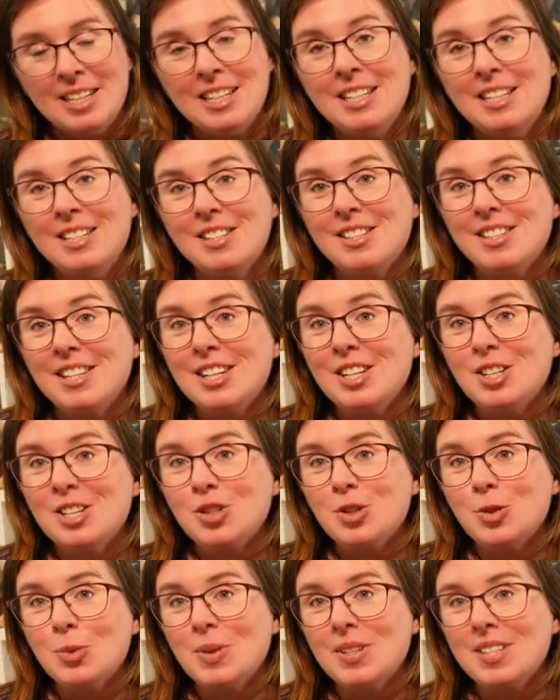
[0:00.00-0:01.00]
is the
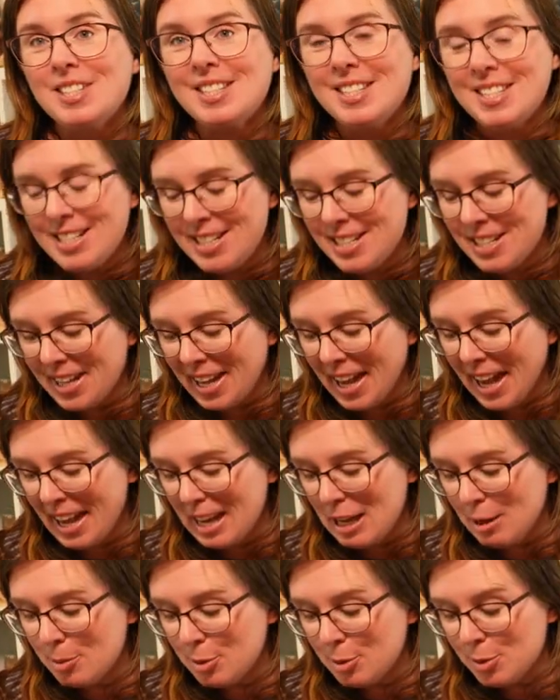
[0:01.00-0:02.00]
Twisted
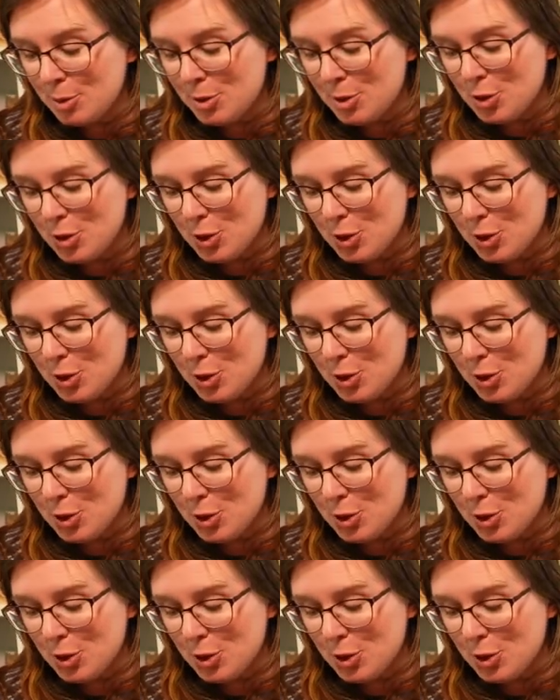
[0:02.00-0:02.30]
Cables